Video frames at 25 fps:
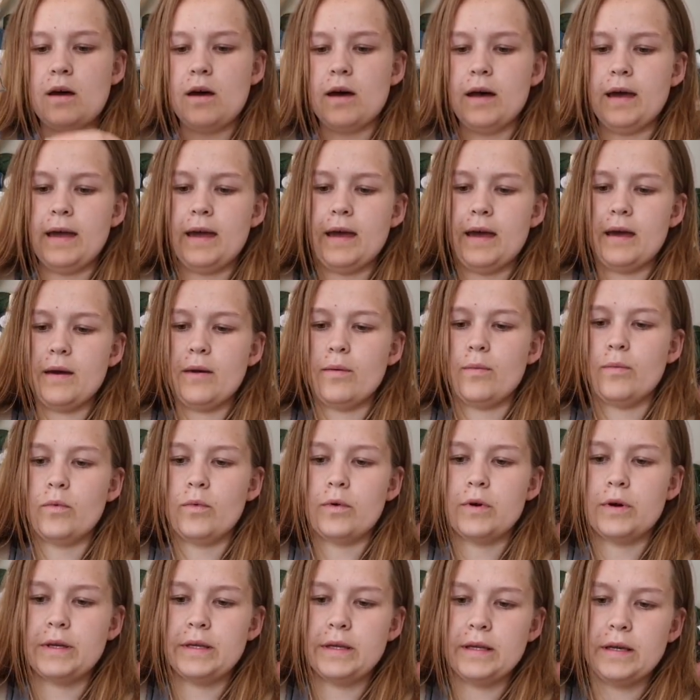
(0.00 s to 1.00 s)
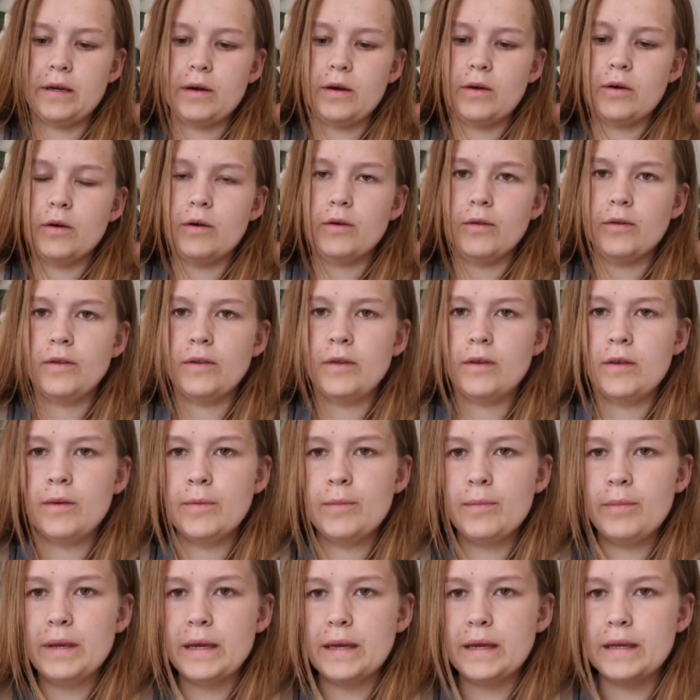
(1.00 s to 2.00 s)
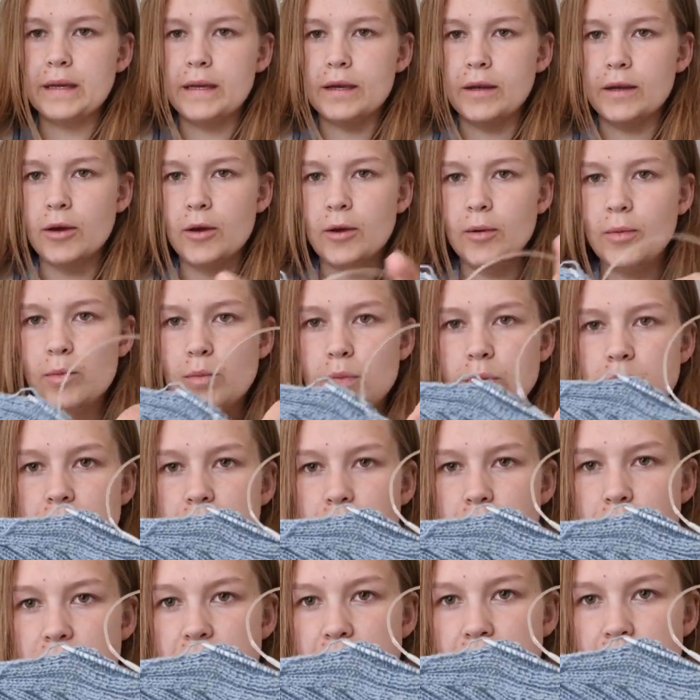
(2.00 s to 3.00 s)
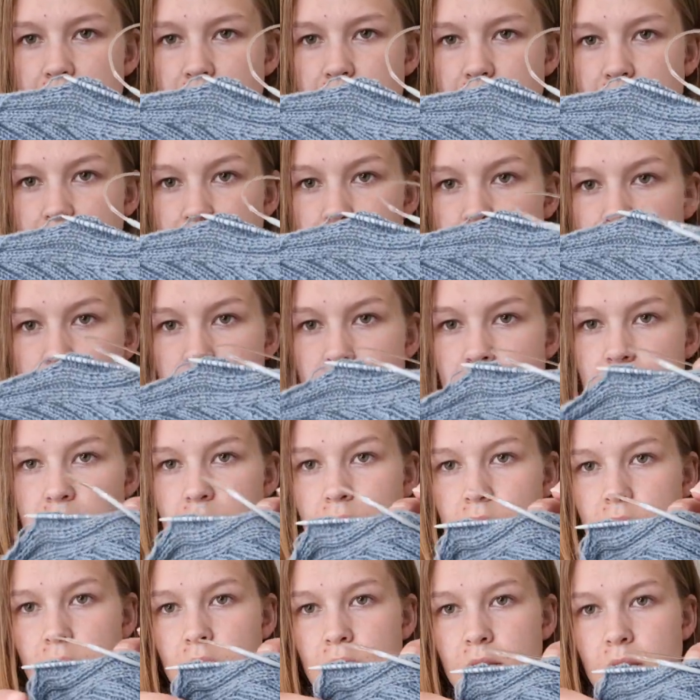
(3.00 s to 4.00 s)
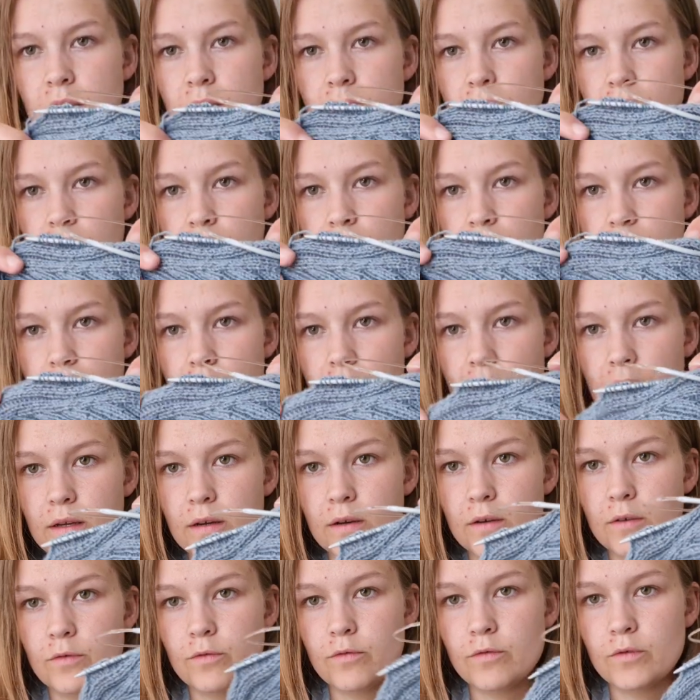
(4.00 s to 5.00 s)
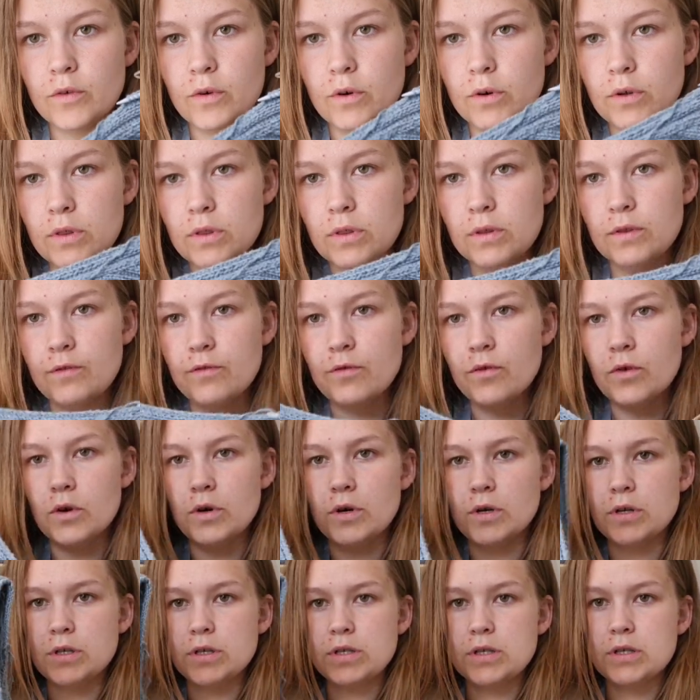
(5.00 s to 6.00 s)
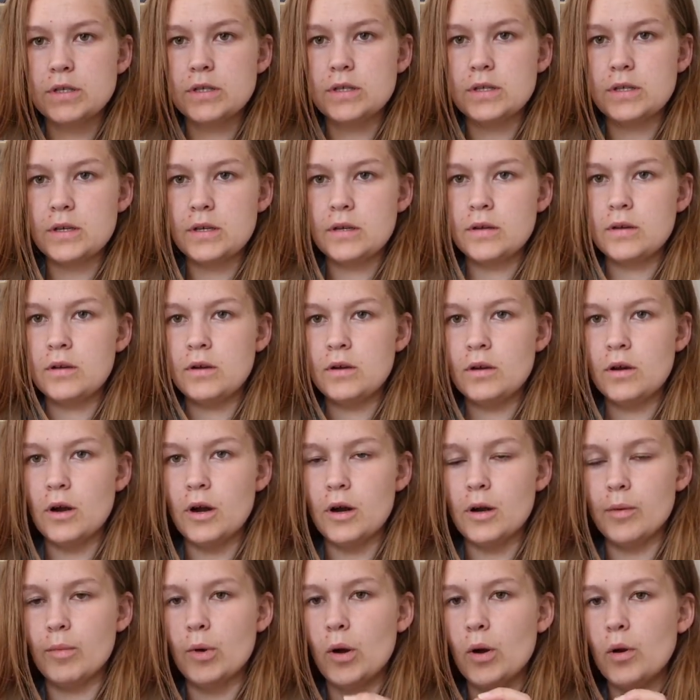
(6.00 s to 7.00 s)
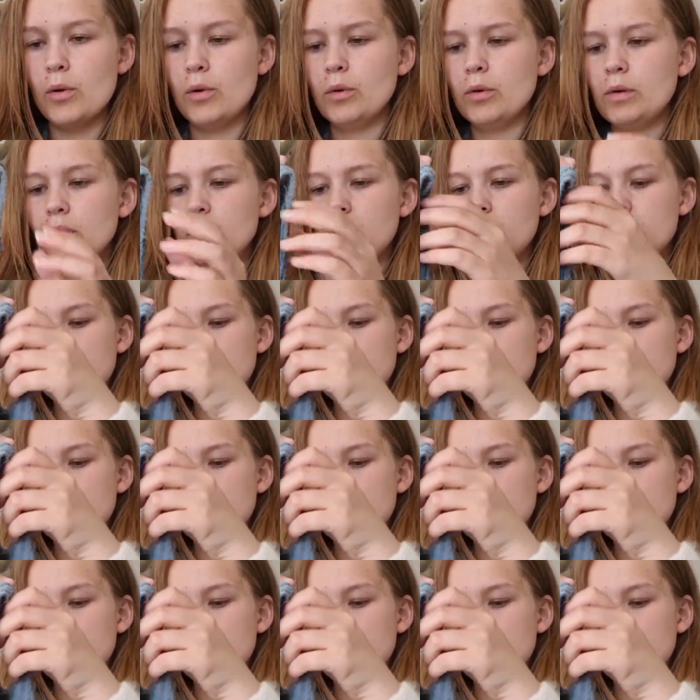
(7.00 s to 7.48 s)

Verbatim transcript: I am working on picking up some stitches here for the first armhole